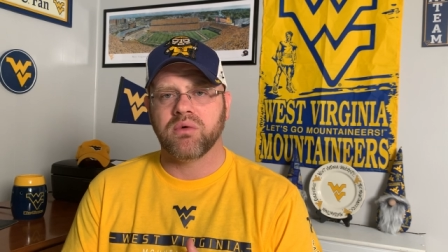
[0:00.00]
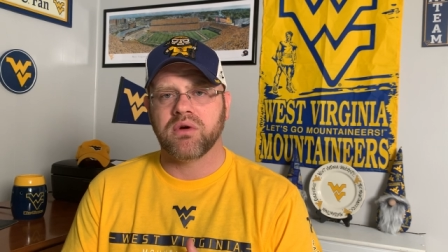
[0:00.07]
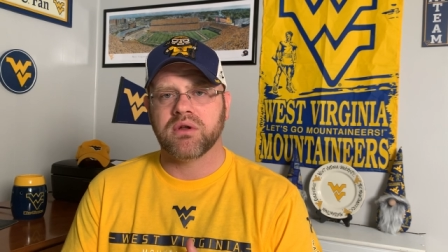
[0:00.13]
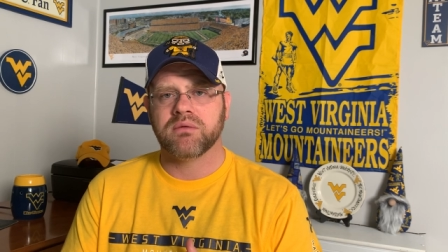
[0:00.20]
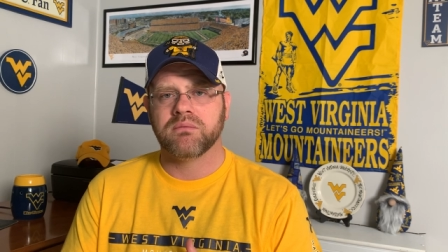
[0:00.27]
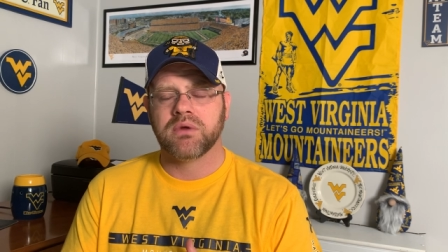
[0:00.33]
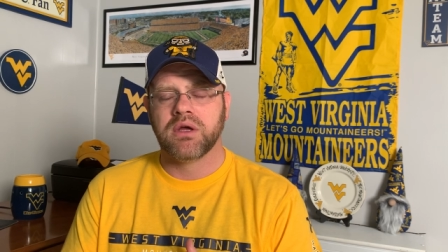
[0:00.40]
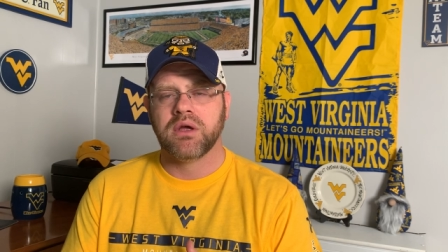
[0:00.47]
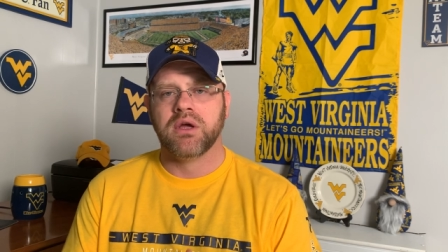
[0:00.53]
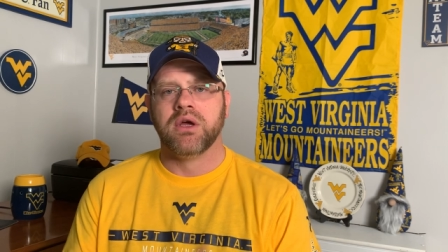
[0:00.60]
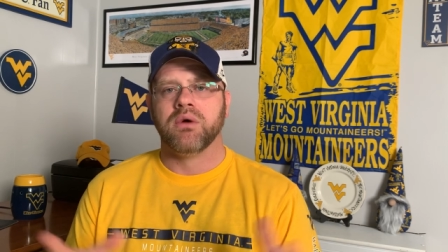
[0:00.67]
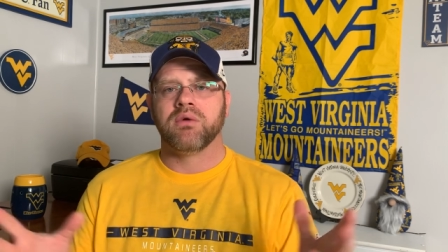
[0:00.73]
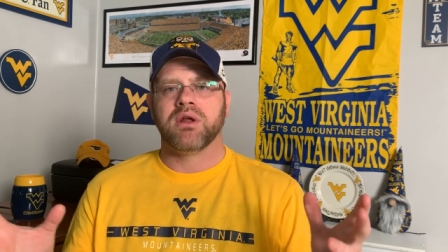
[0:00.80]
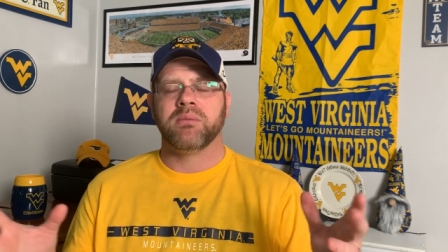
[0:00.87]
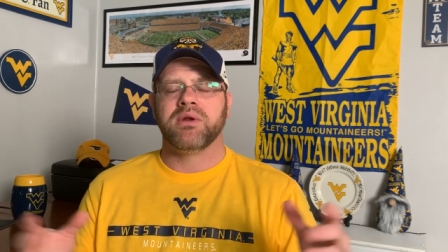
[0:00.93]
Well,
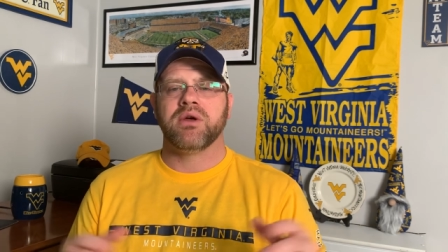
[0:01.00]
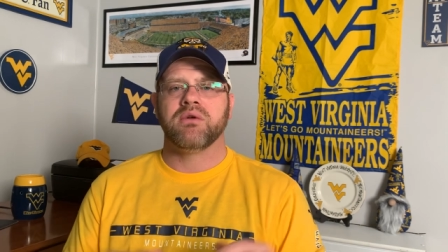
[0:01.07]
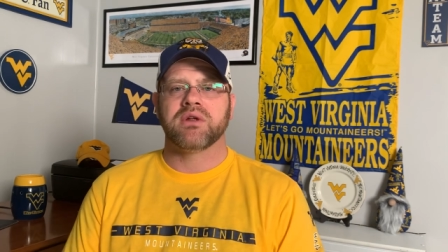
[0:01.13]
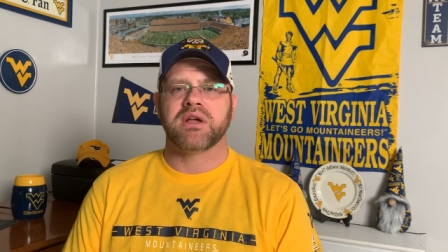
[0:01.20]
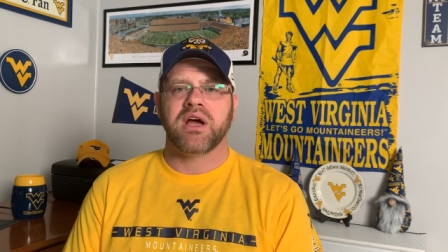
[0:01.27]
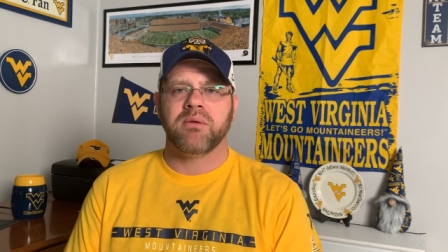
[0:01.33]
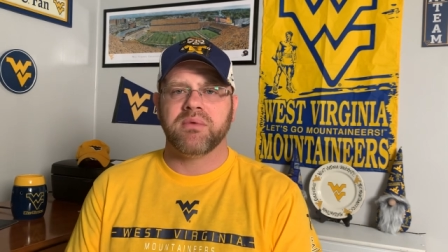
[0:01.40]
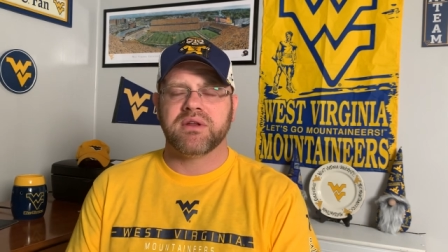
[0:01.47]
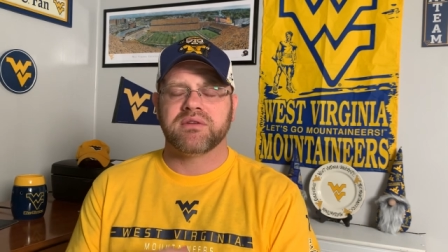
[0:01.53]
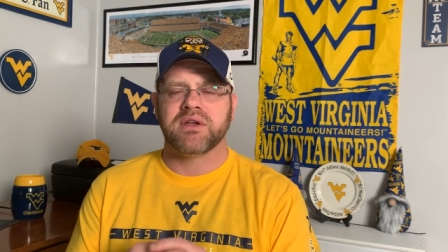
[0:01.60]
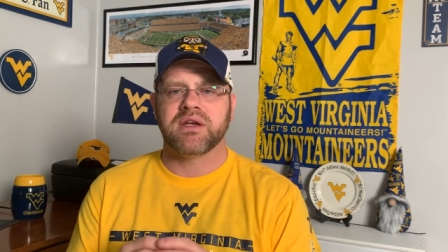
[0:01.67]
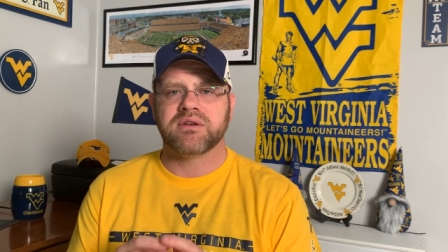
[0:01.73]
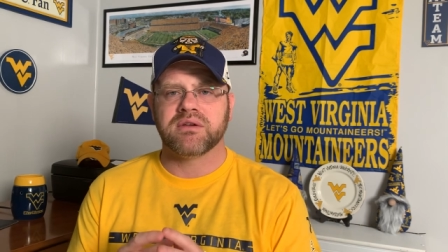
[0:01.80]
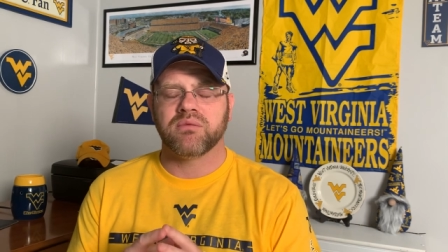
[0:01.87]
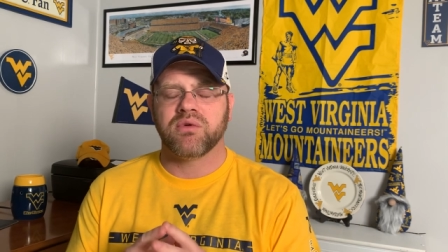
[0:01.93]
let me know in the comment
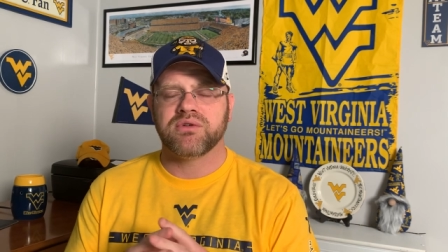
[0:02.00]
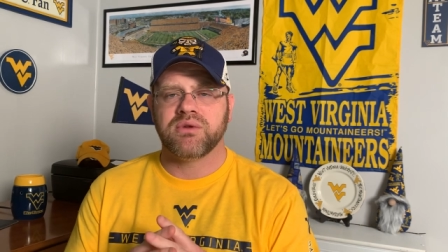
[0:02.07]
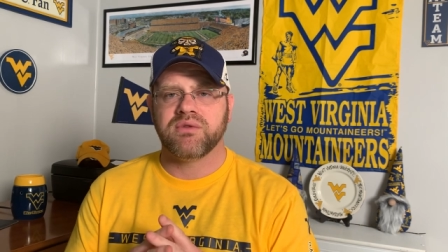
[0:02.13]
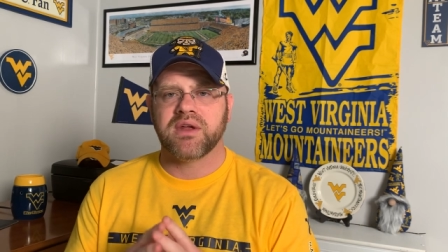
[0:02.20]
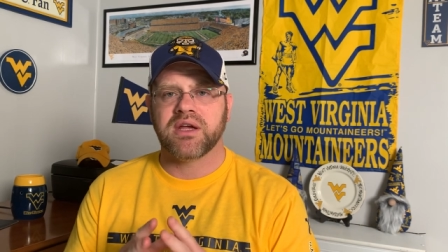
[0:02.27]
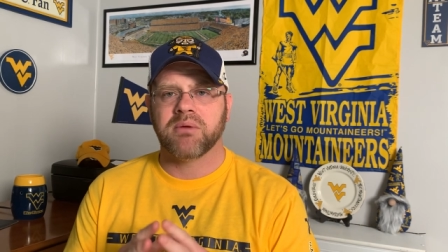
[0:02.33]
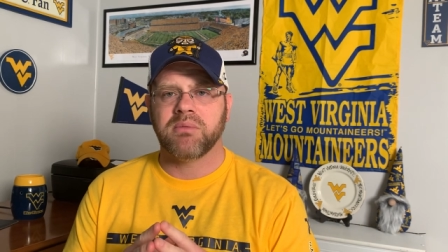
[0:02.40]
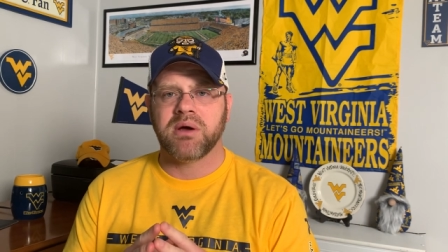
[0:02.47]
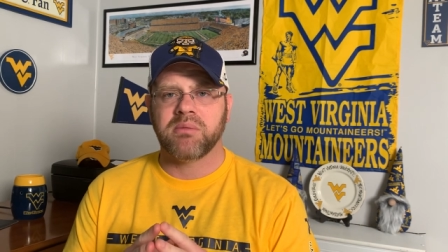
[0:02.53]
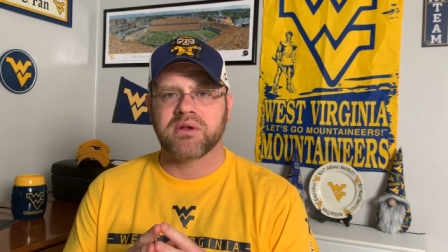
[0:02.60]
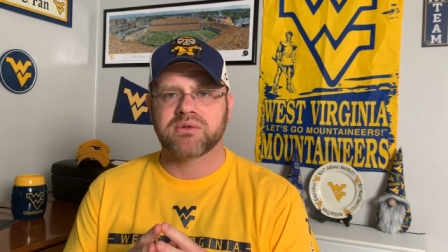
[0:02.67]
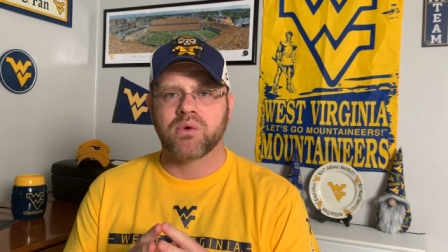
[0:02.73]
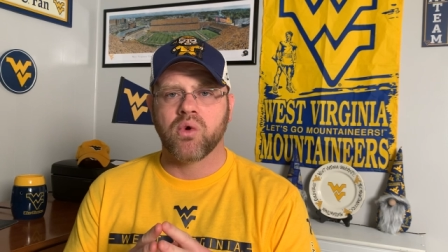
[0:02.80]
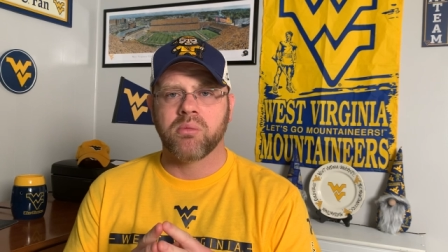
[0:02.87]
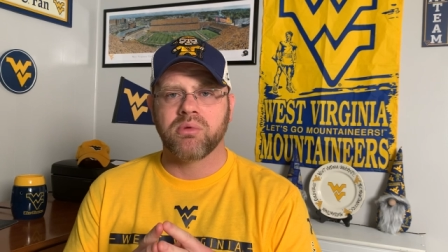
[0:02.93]
section what you think about my
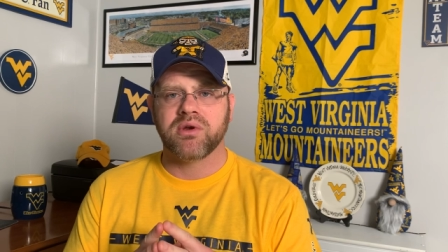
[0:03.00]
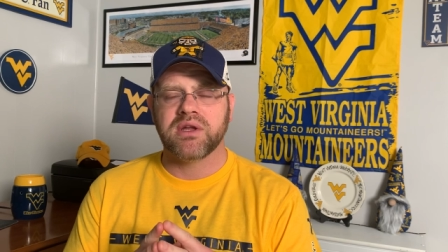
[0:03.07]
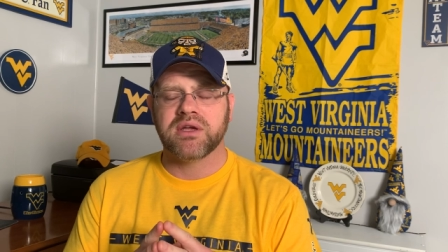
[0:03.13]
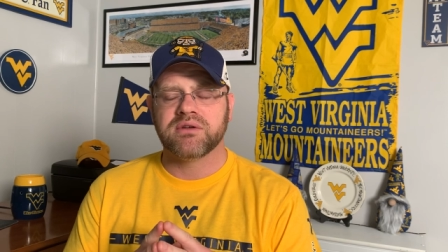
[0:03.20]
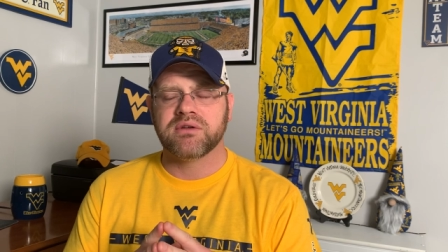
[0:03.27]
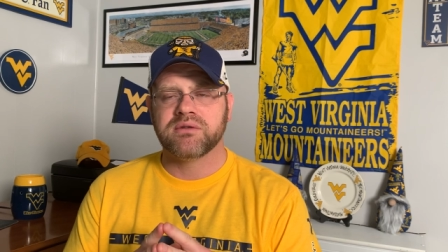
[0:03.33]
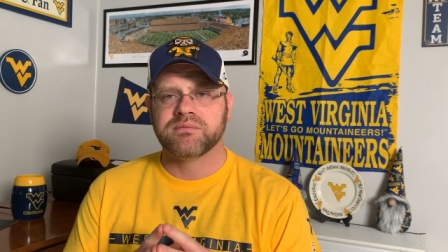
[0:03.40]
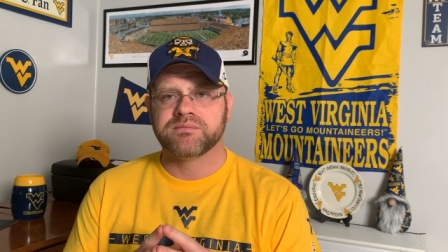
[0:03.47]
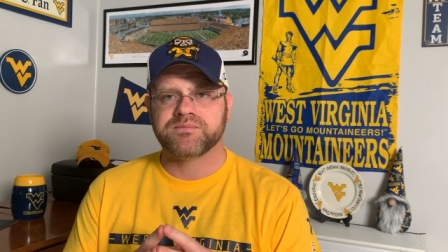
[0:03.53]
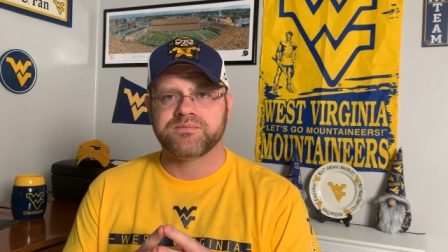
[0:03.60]
score prediction.